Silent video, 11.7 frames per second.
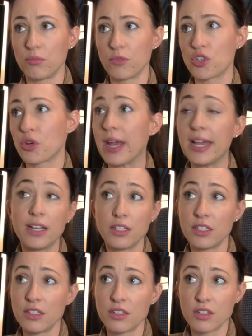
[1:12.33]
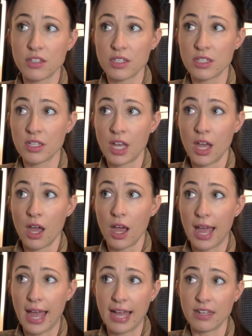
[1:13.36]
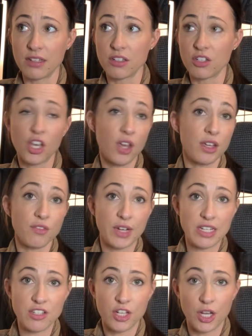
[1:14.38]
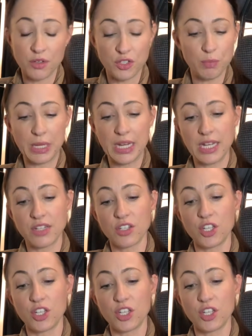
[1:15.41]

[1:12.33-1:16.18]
trailers and going at very slow speeds,